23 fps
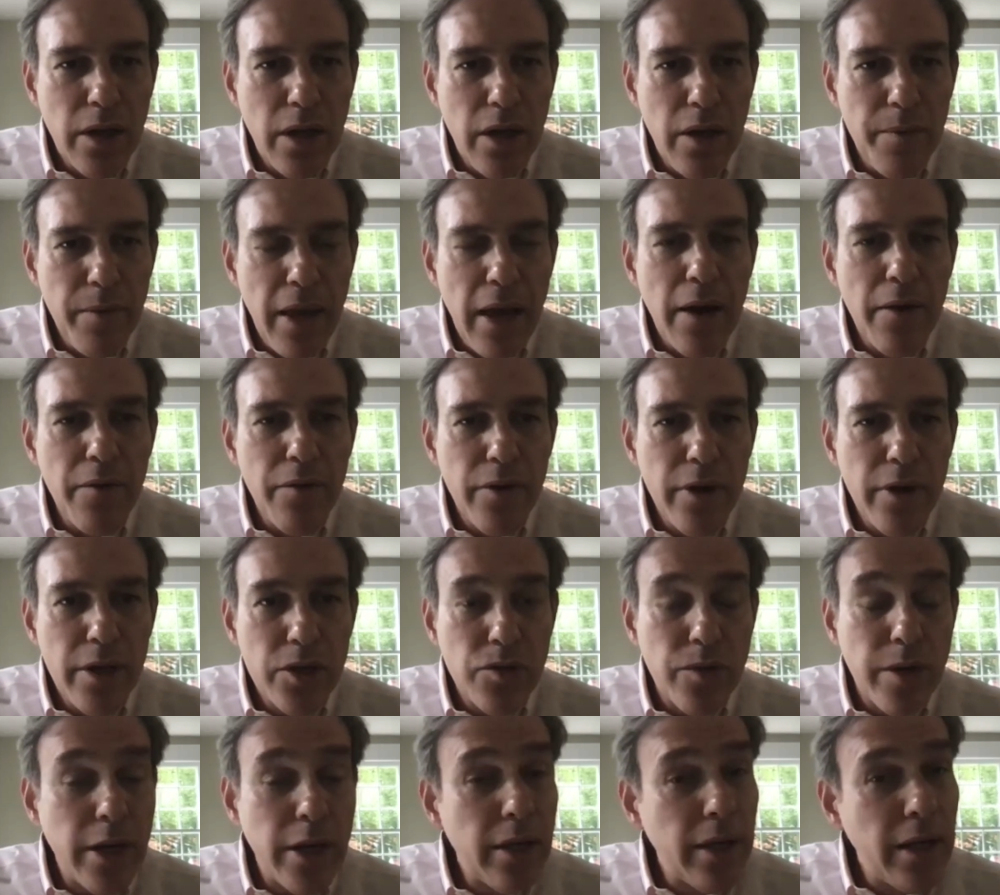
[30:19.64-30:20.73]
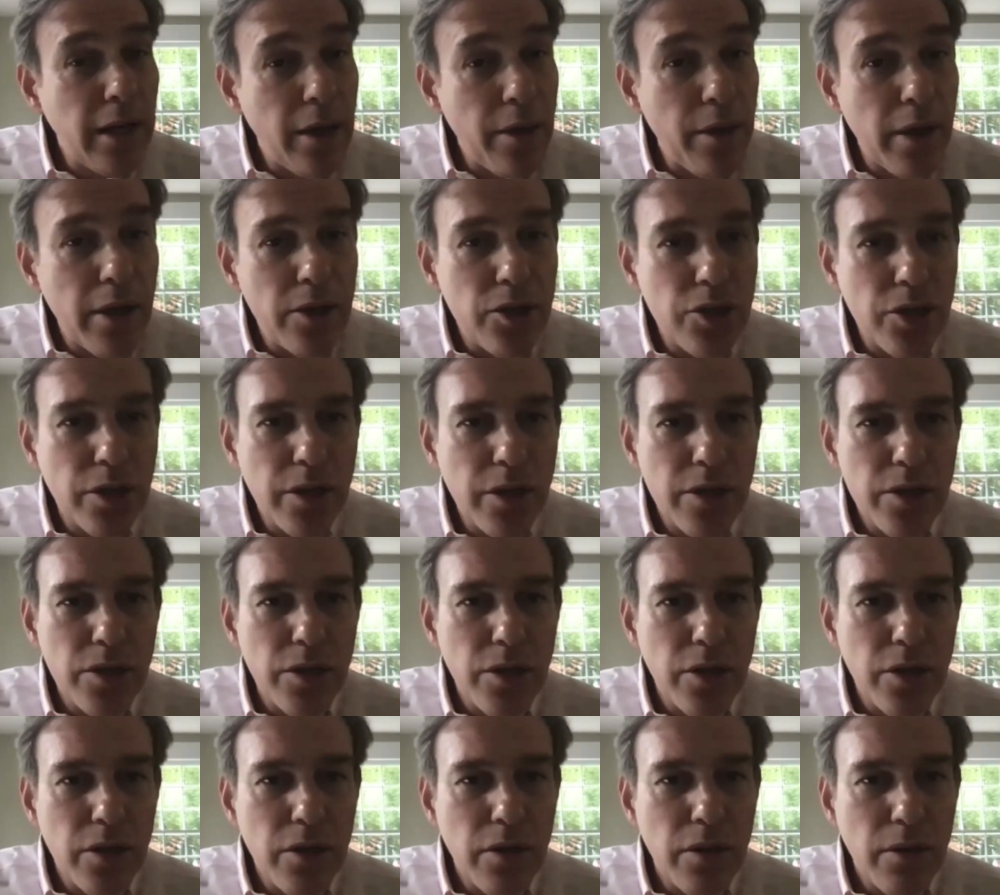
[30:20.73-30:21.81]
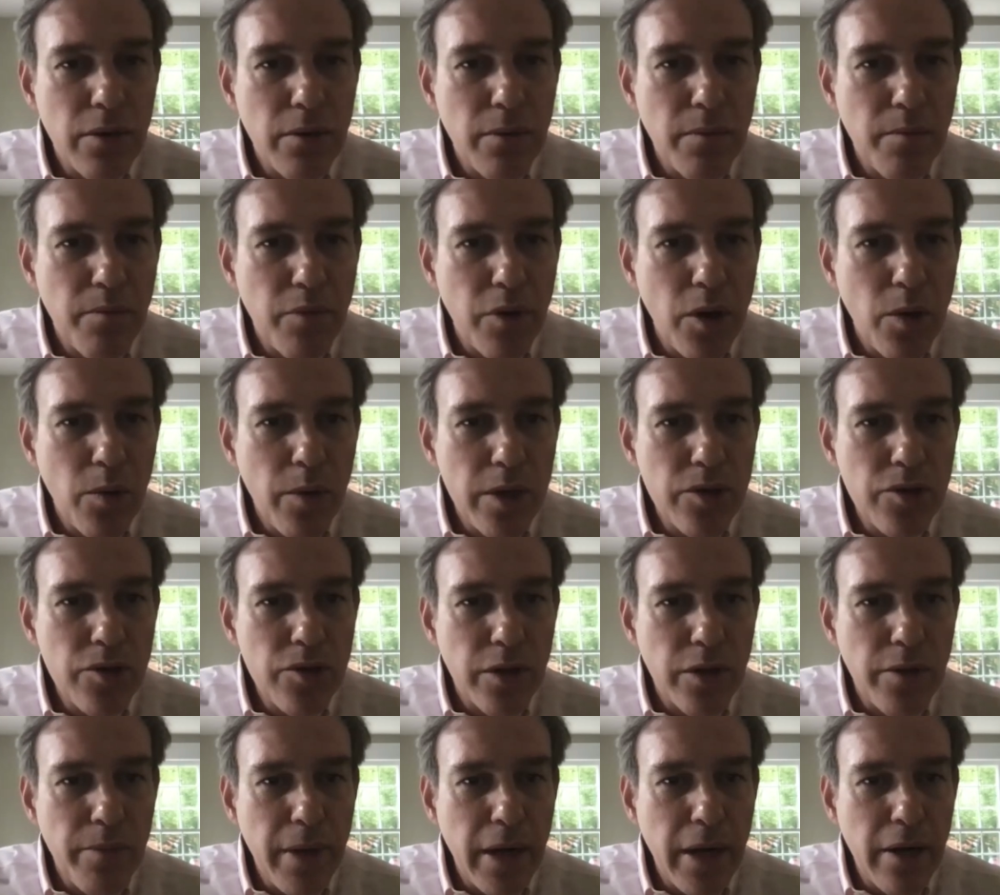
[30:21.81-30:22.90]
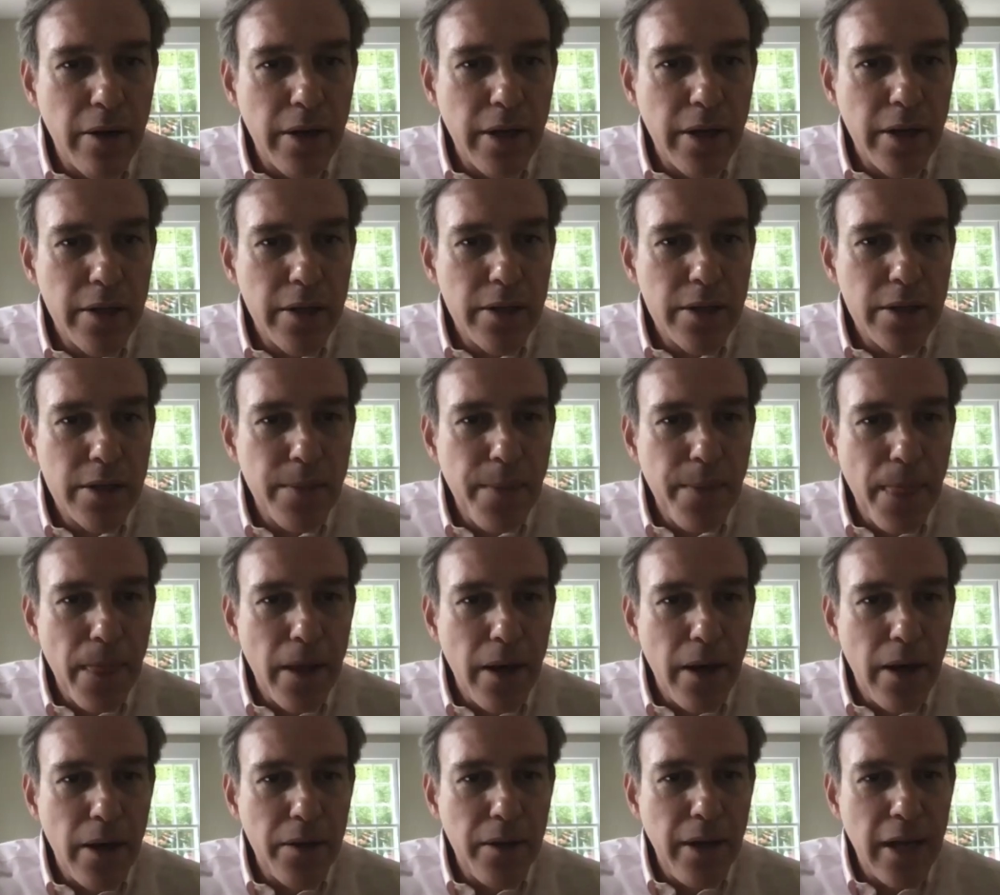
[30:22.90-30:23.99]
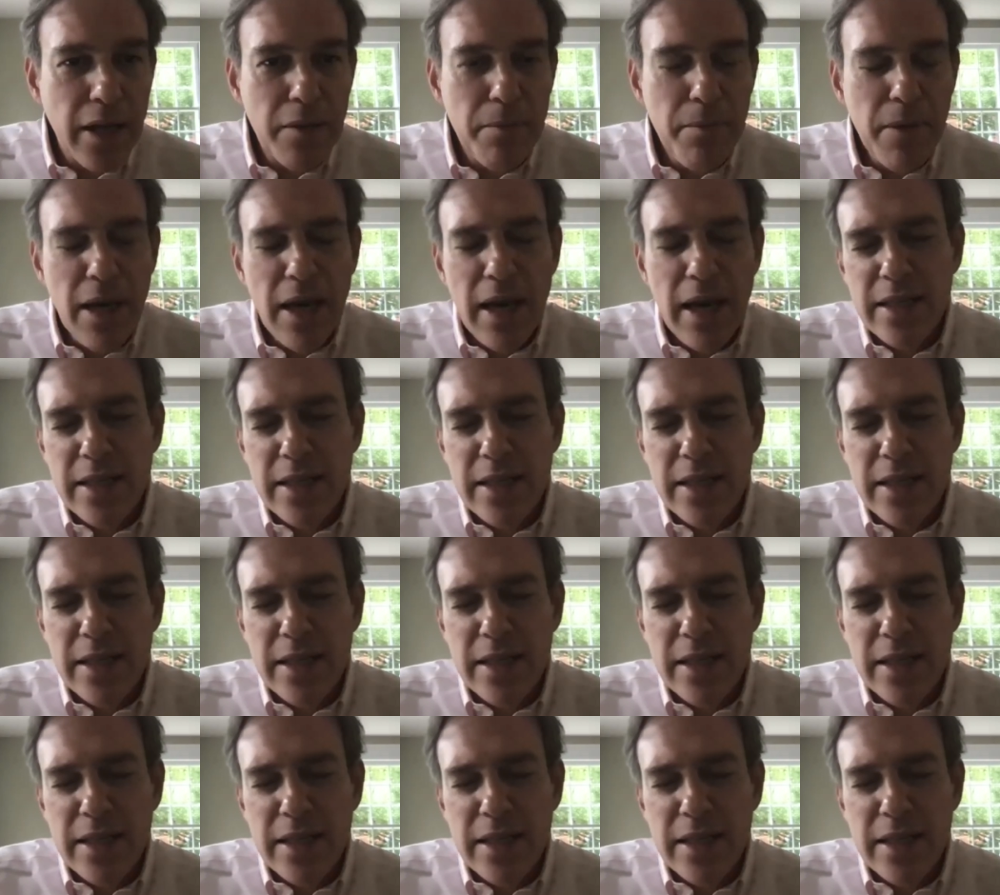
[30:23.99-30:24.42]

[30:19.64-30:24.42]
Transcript: every Israeli, and I think it should concern pro-Israel Americans like me.